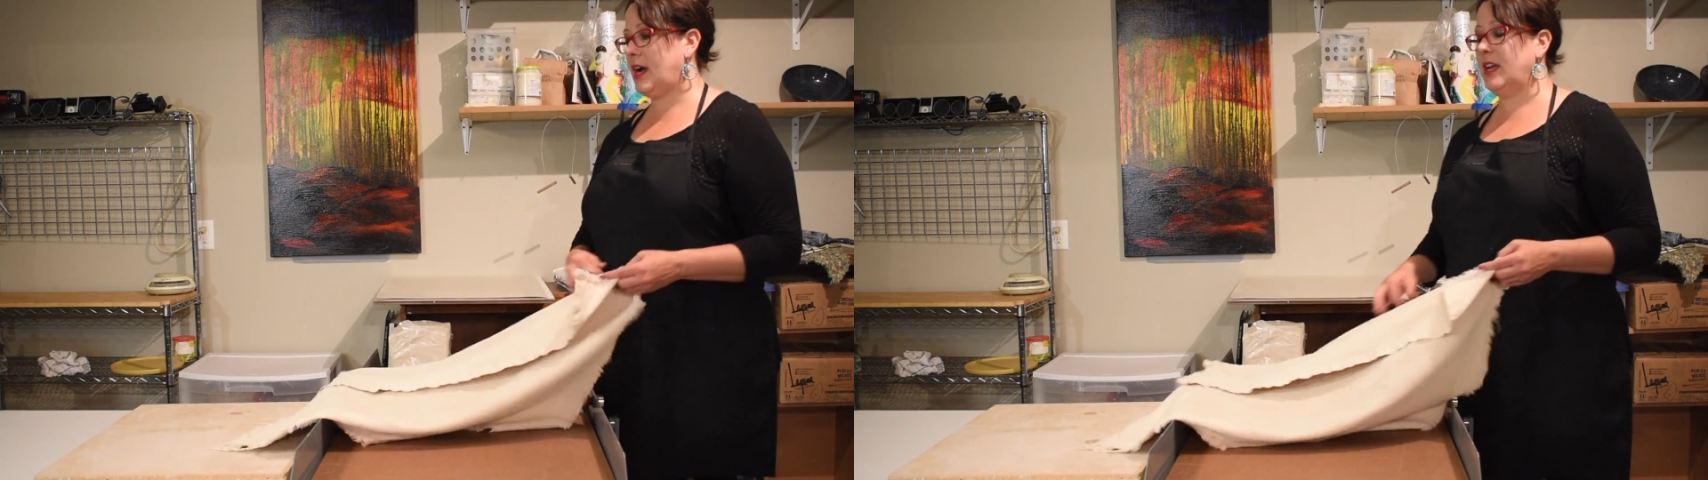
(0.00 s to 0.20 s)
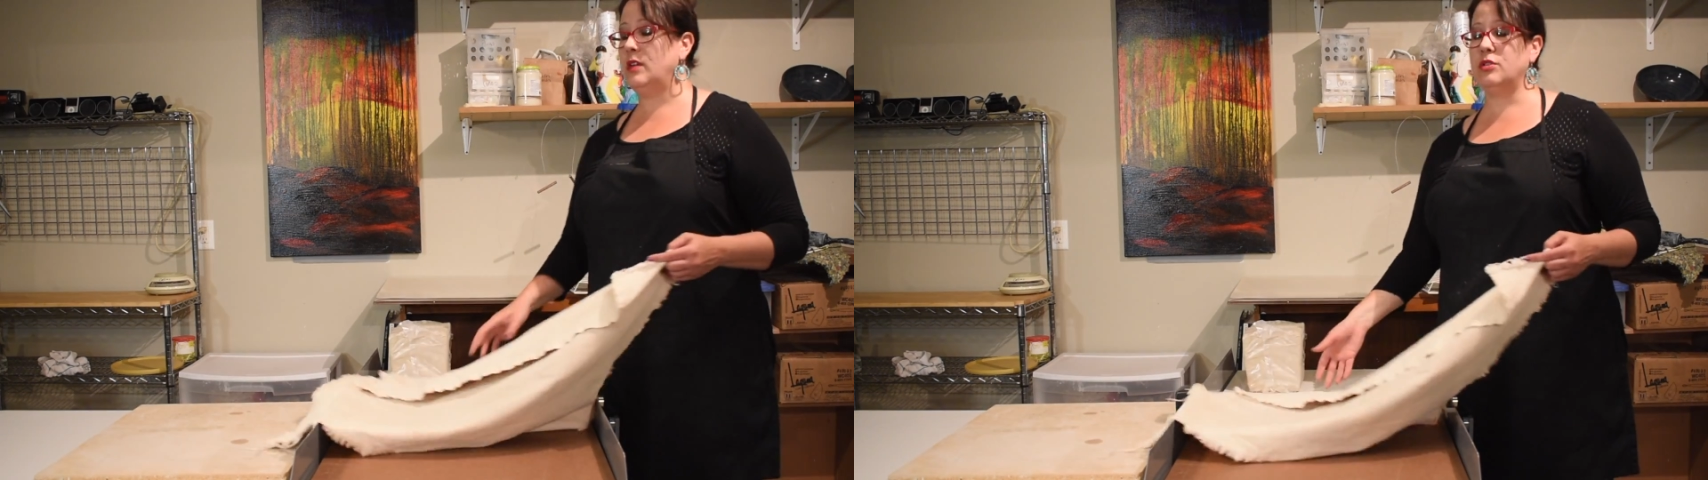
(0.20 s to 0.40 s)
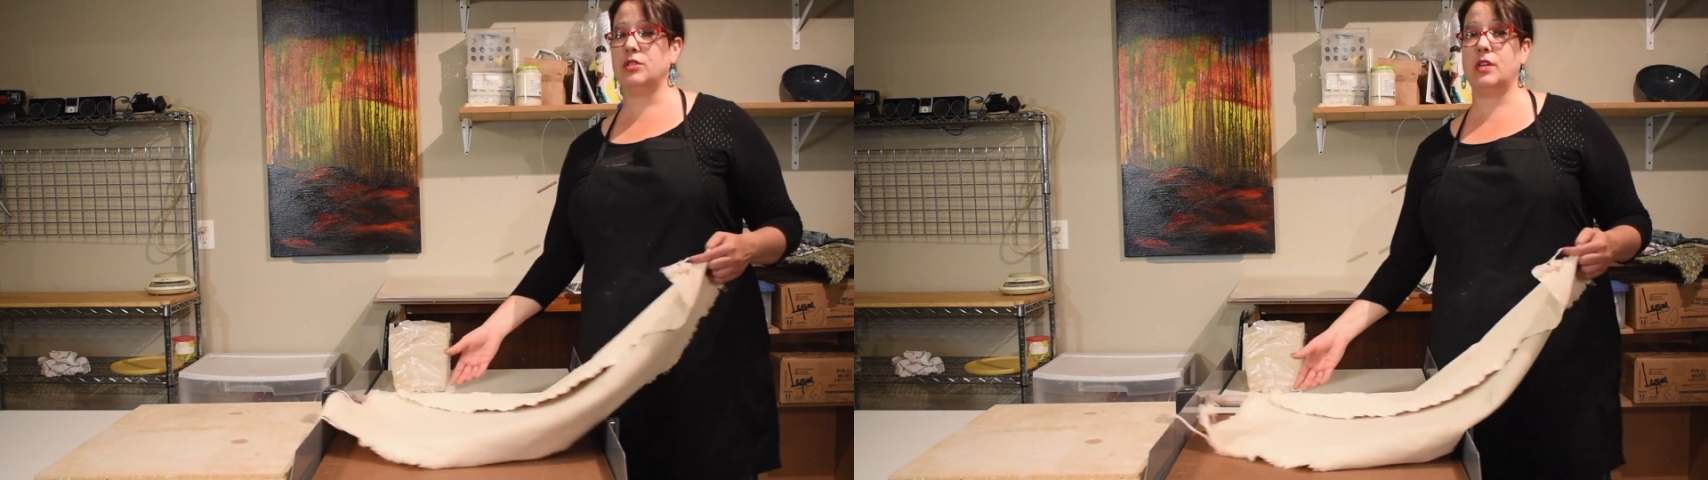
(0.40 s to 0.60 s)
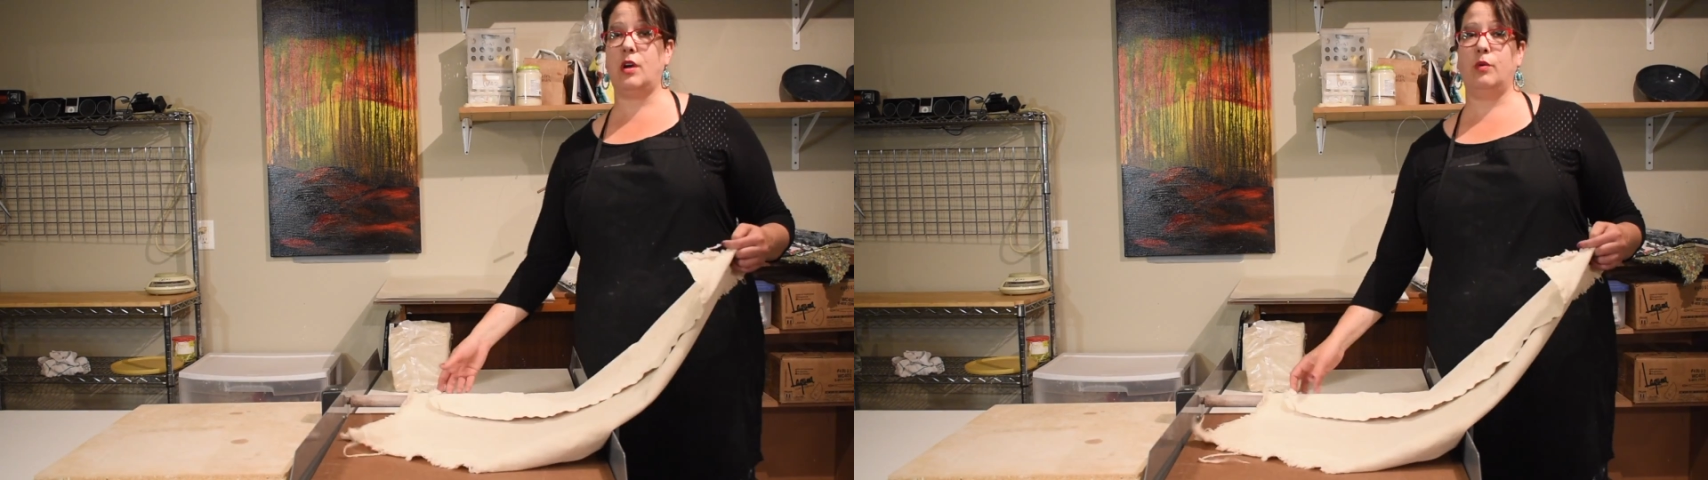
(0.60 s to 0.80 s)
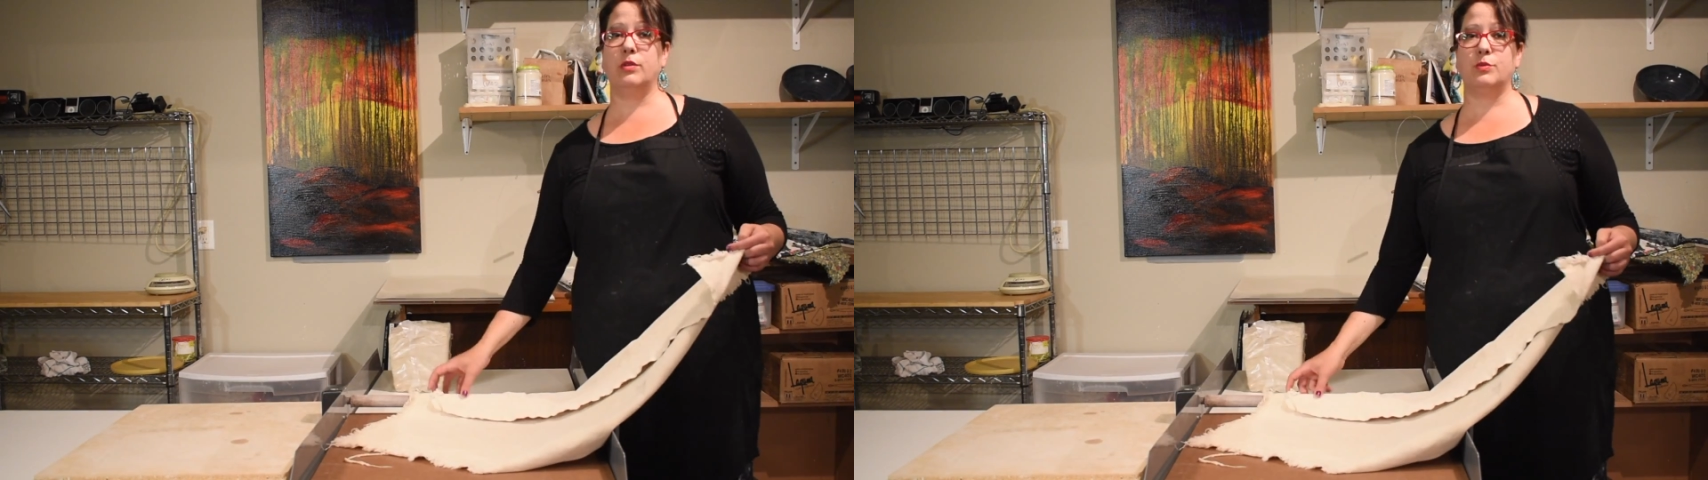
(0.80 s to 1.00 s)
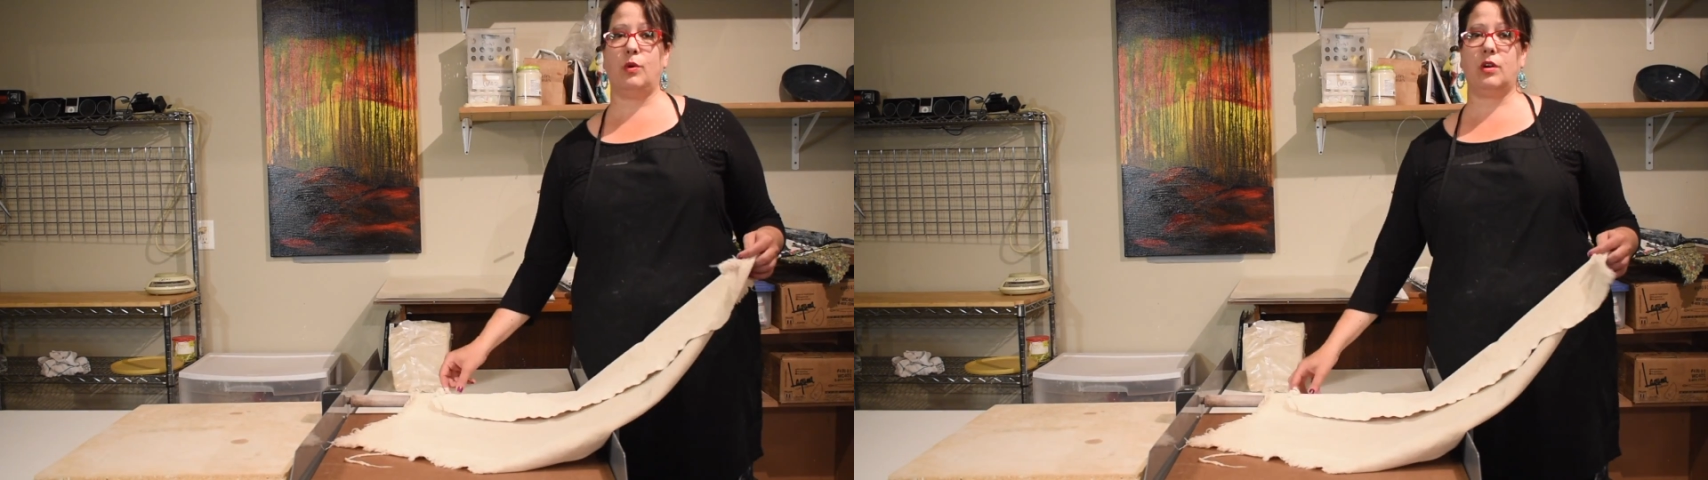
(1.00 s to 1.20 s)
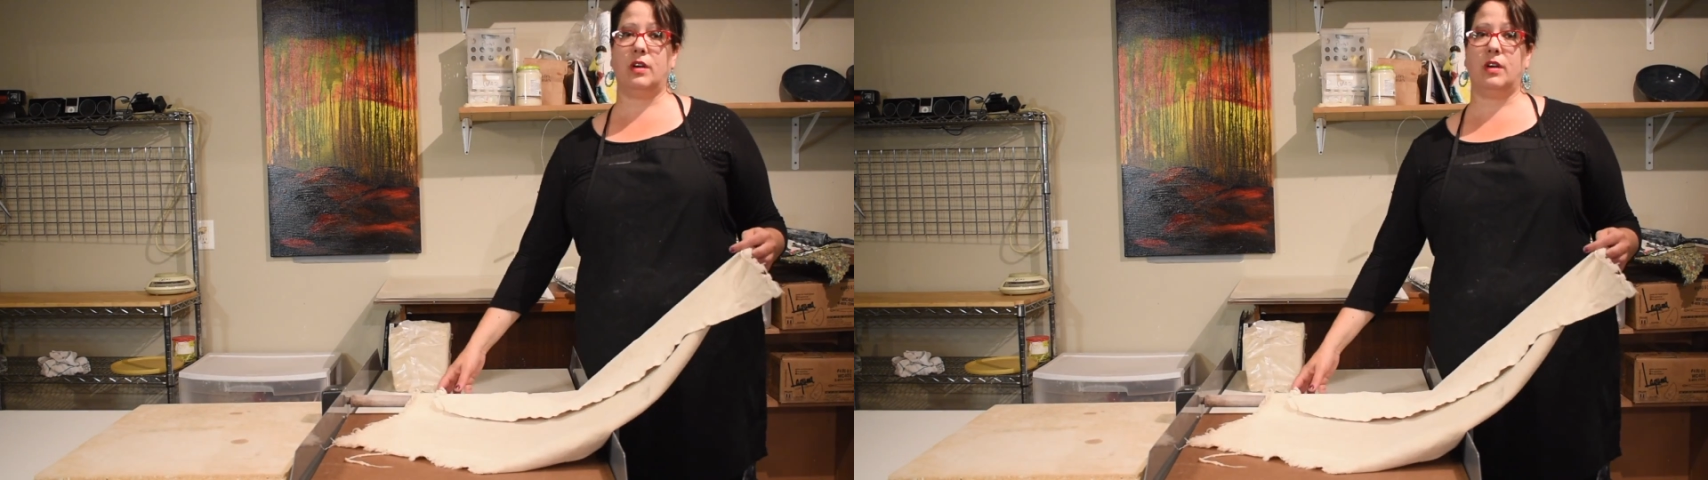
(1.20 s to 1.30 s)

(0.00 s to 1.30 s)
I usually always work